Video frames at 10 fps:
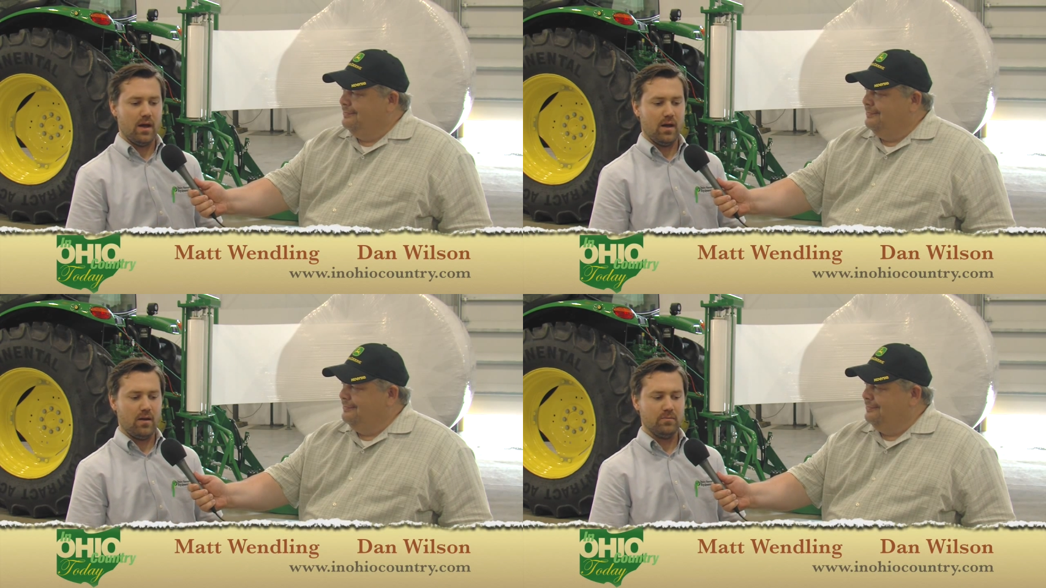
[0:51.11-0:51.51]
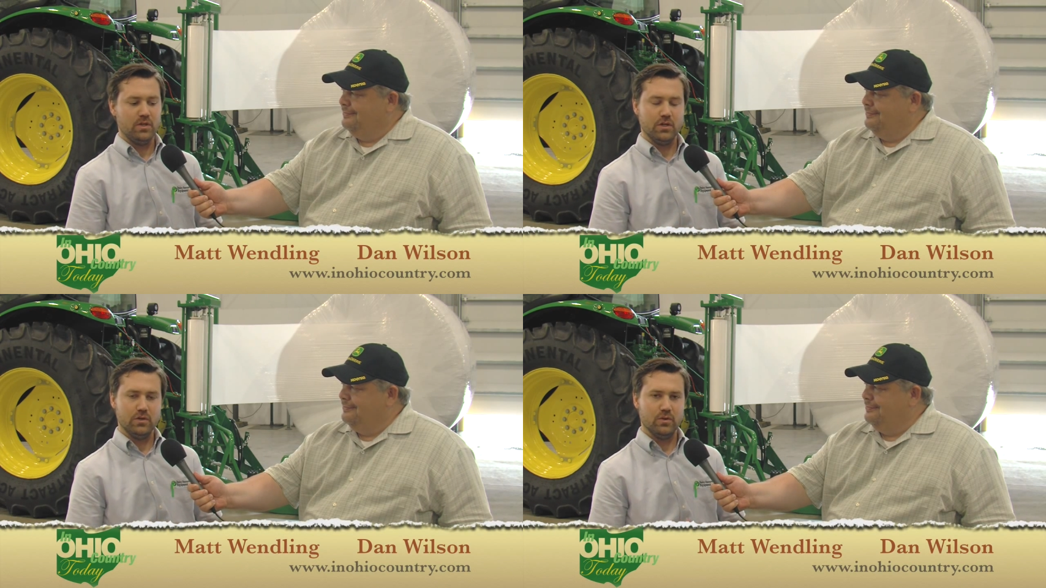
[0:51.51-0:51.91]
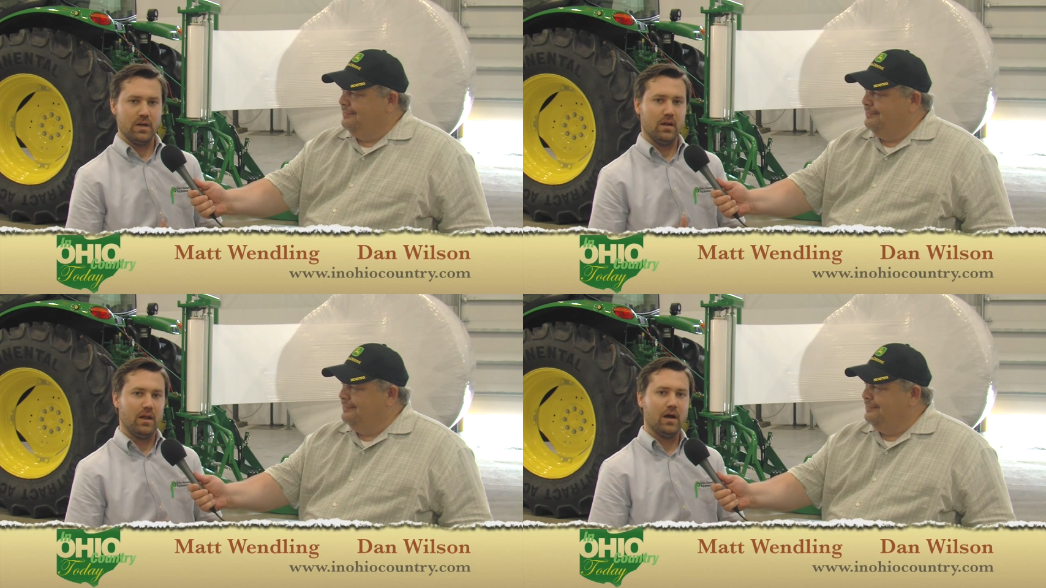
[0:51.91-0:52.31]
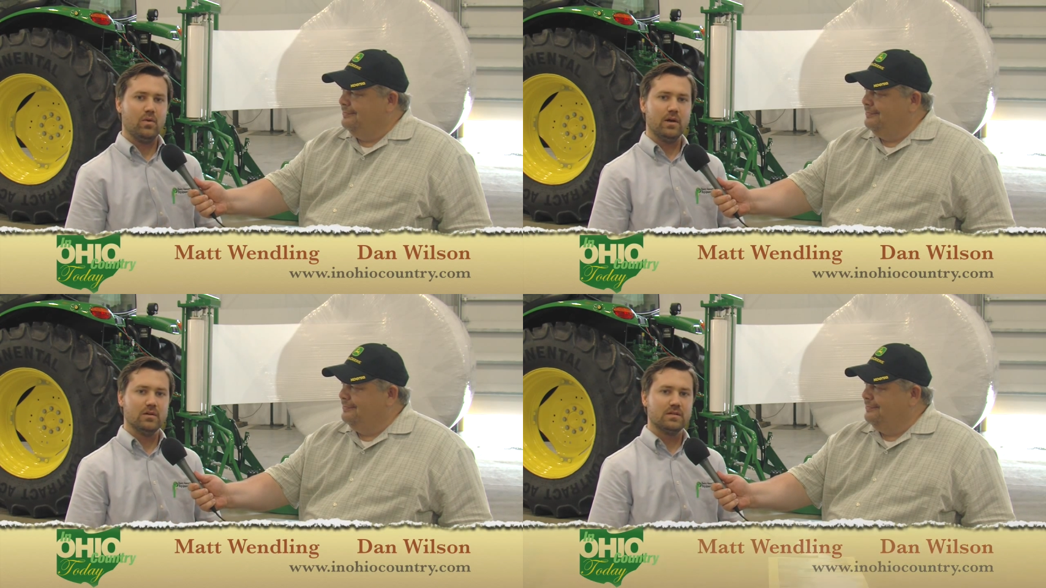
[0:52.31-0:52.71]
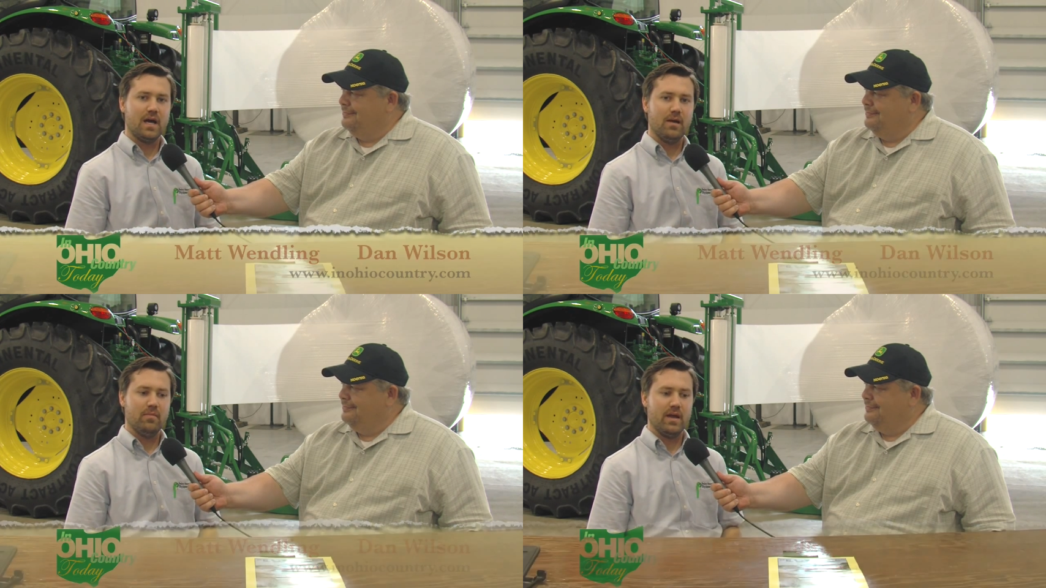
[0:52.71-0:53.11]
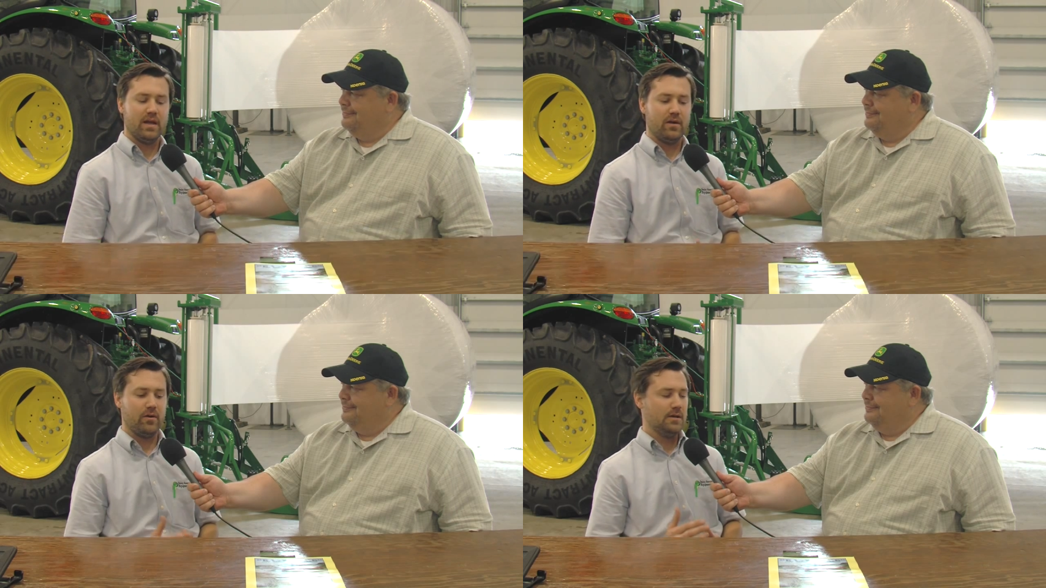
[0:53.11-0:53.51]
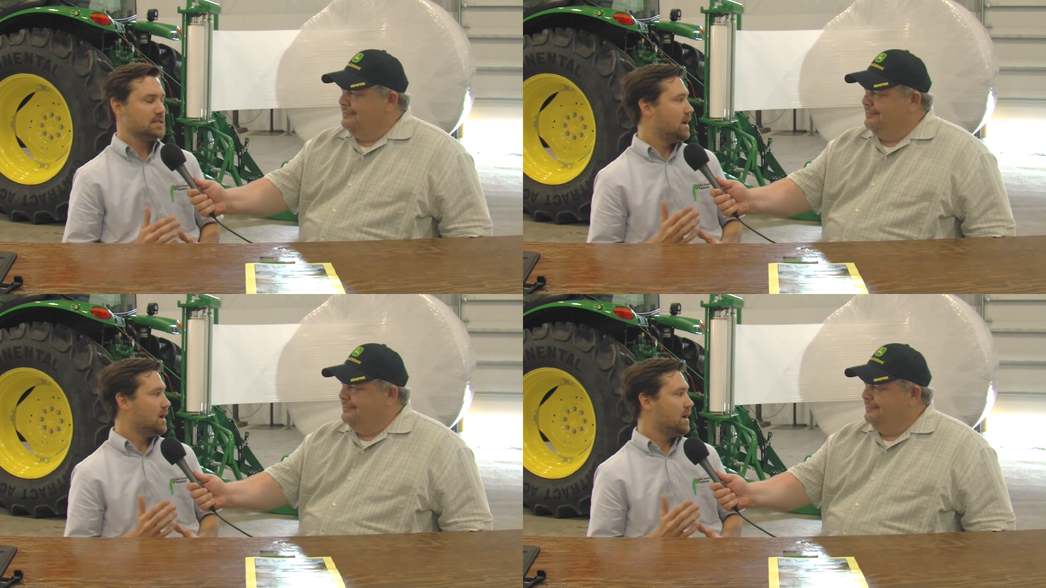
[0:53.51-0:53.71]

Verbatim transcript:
Speaker 1: Um, you can do it in a lot quicker time manner.